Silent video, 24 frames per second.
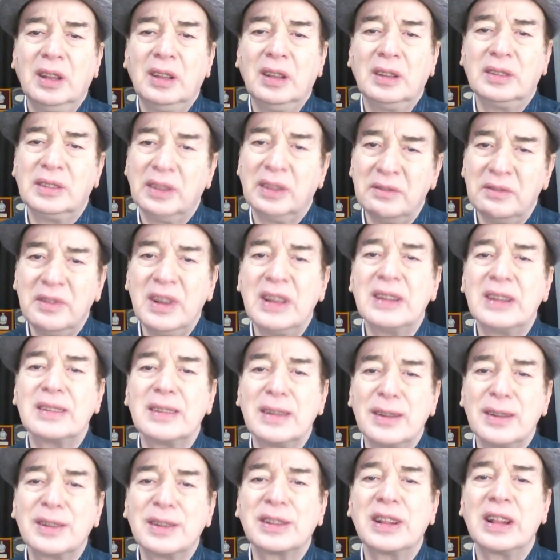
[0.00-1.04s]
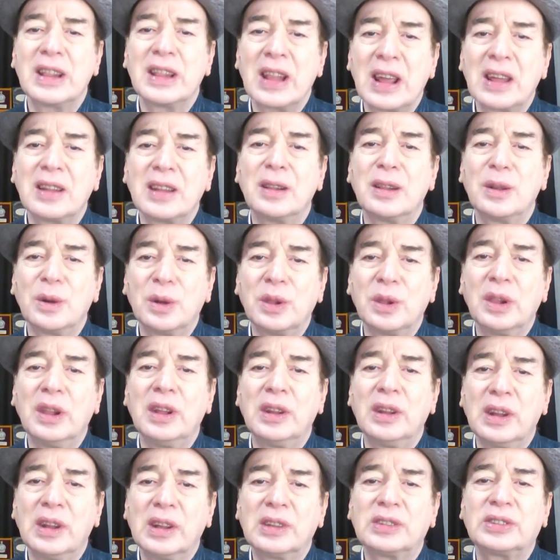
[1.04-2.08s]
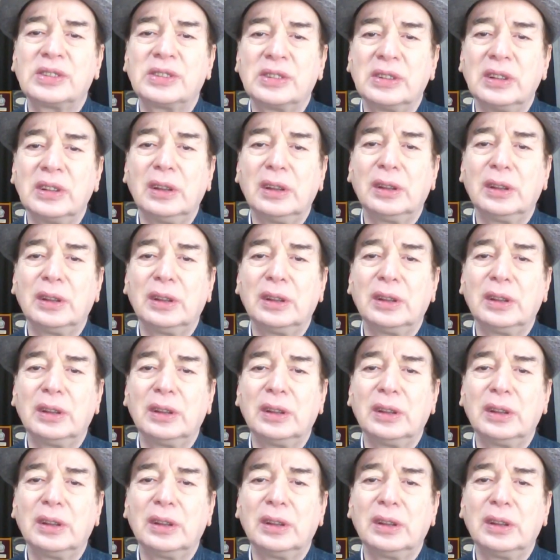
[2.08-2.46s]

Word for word: somewhere along the line loneliness